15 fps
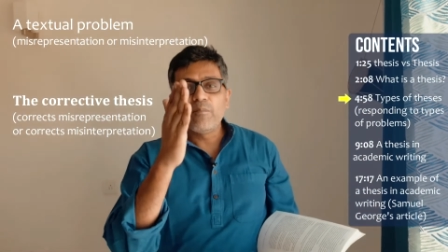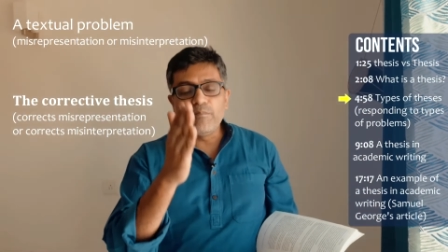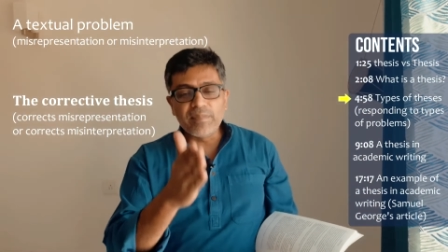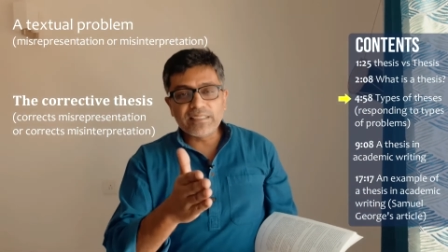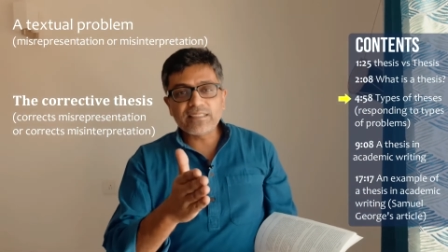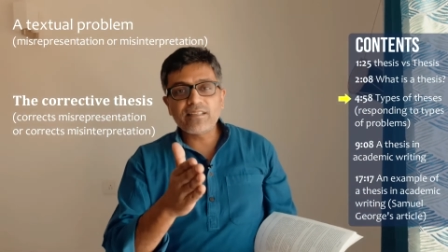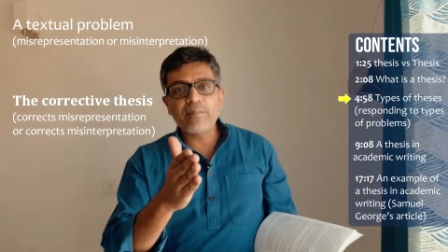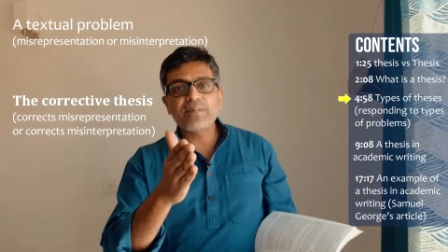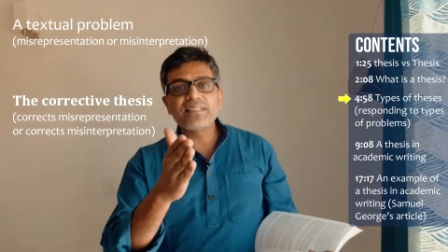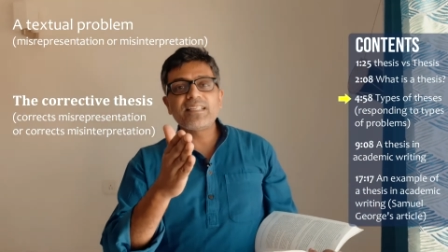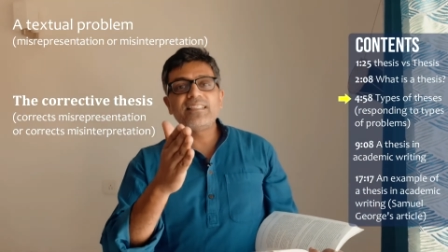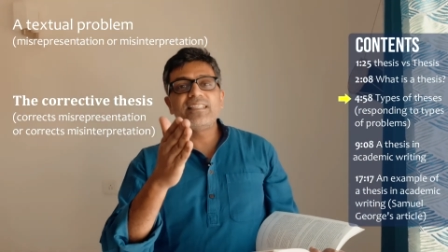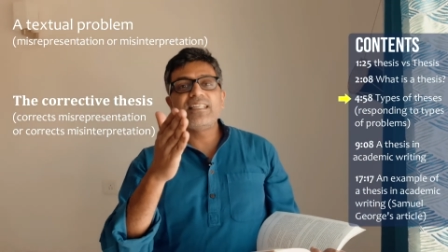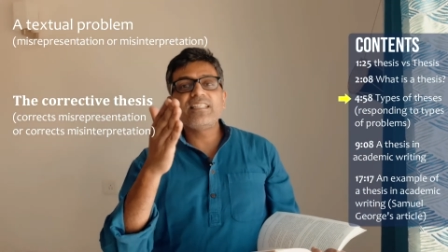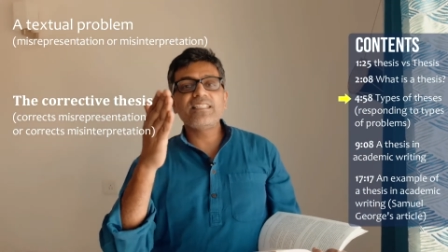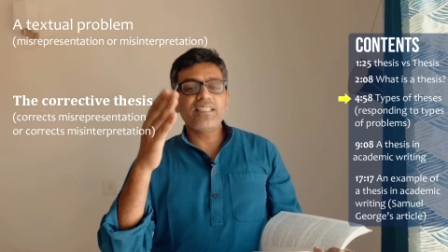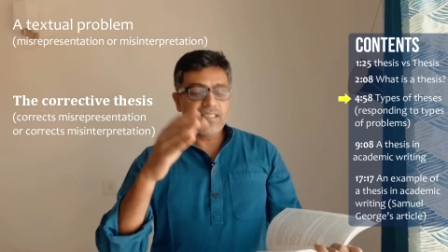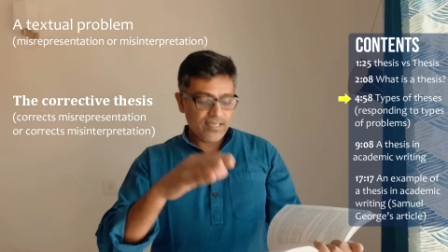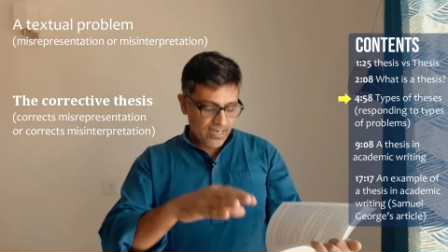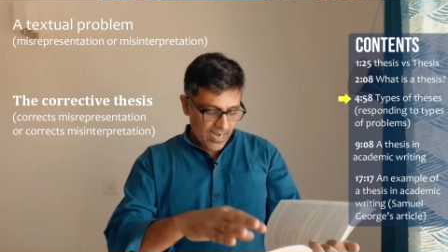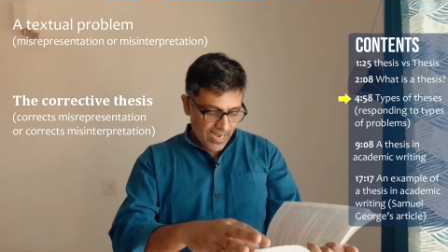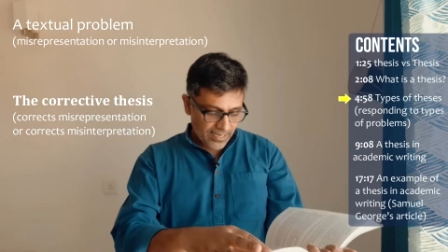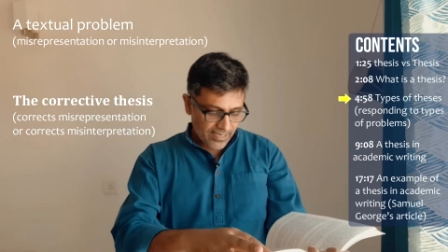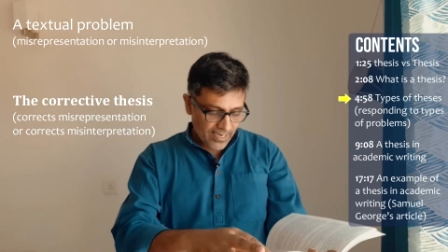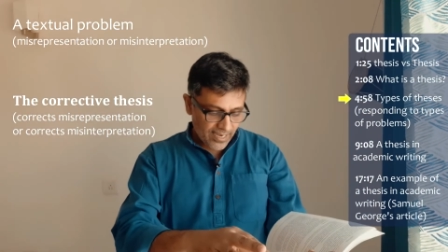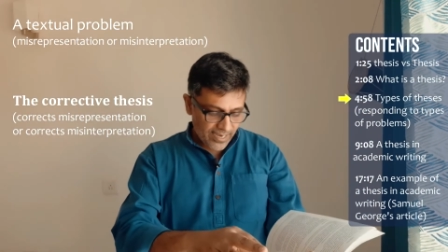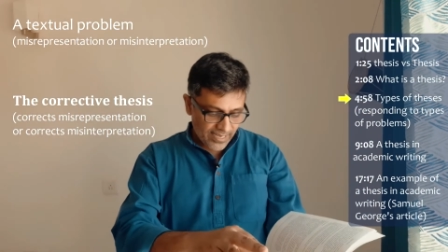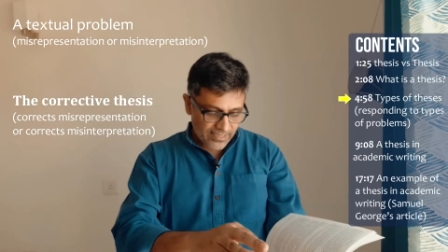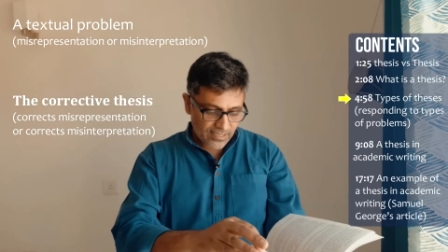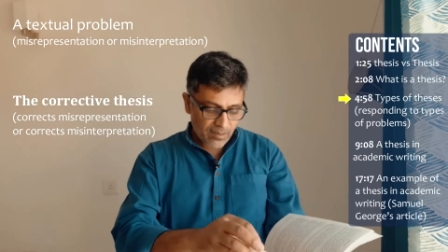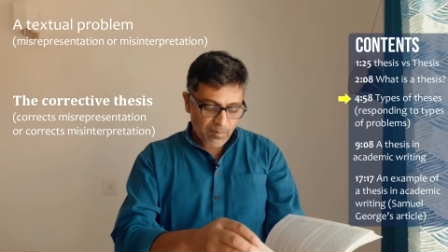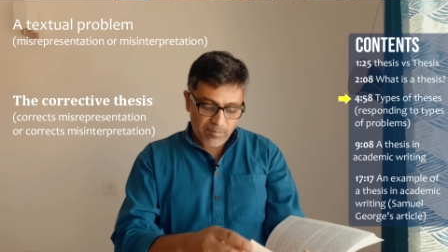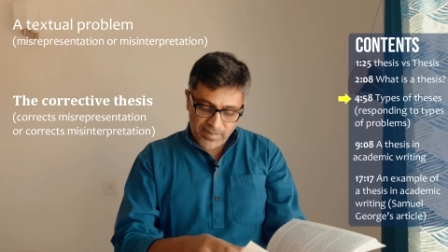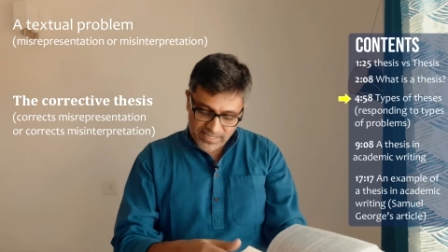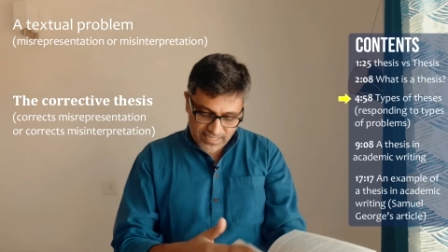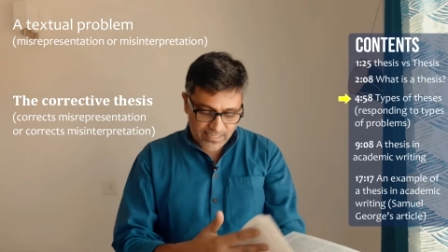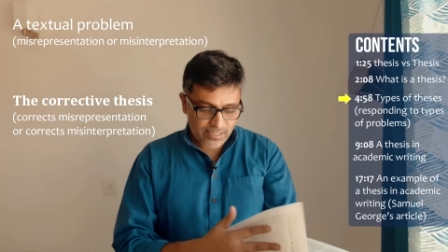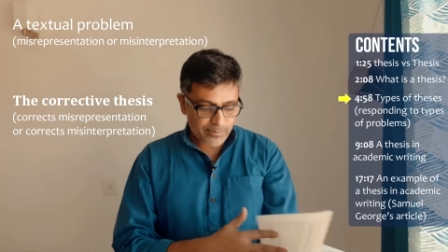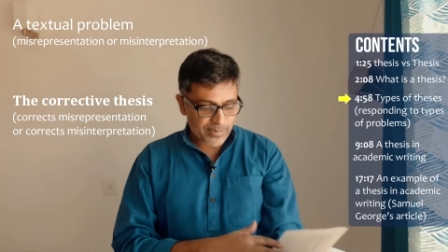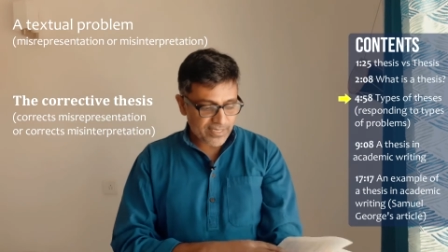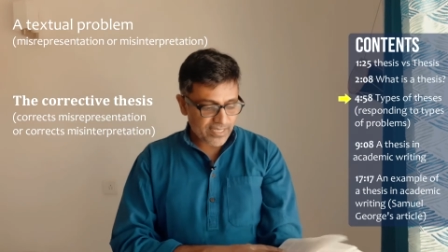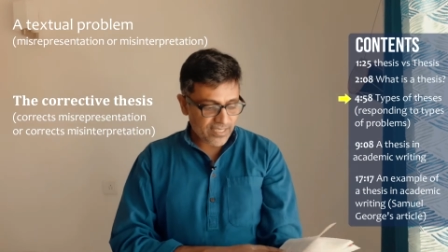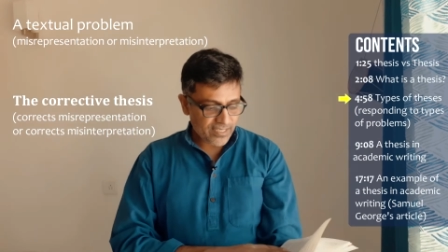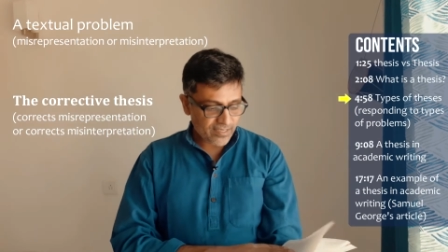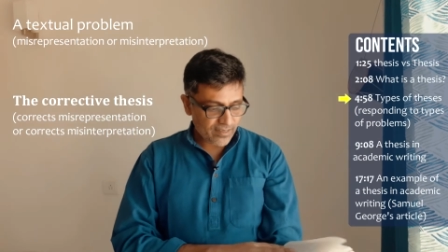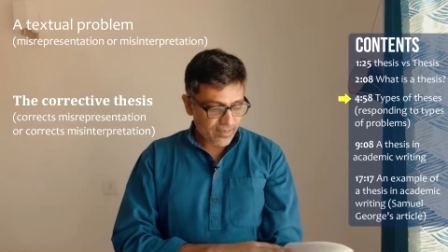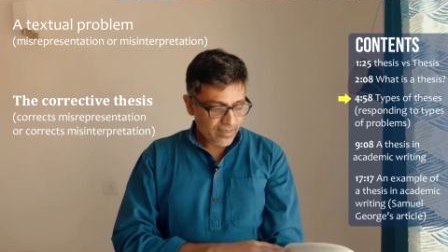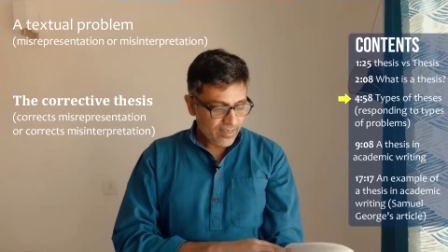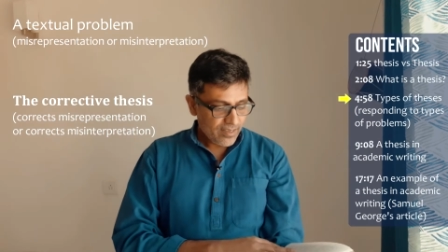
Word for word: misrepresentation and corrects misinterpretation.